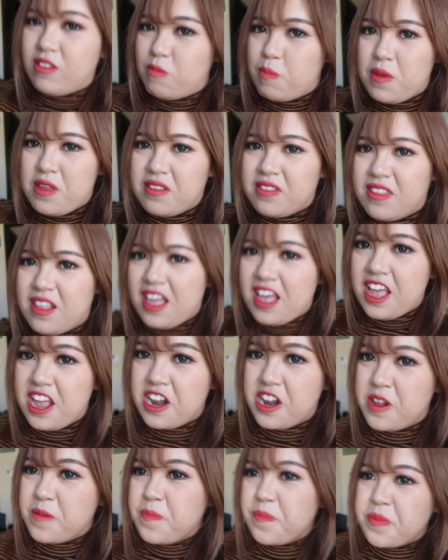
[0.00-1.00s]
Must be a
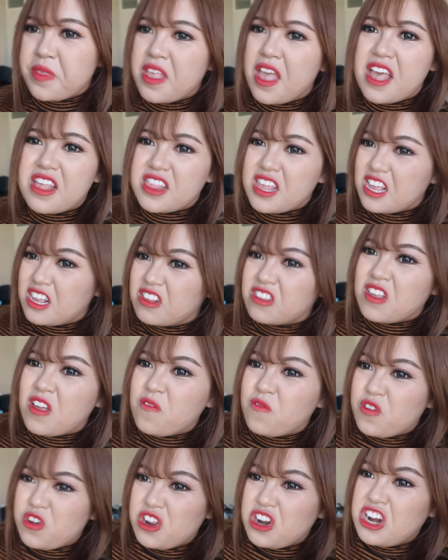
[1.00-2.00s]
sign. I think it's
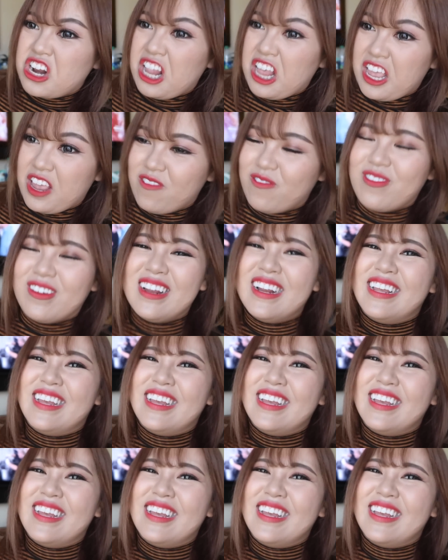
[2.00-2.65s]
time for you to leave.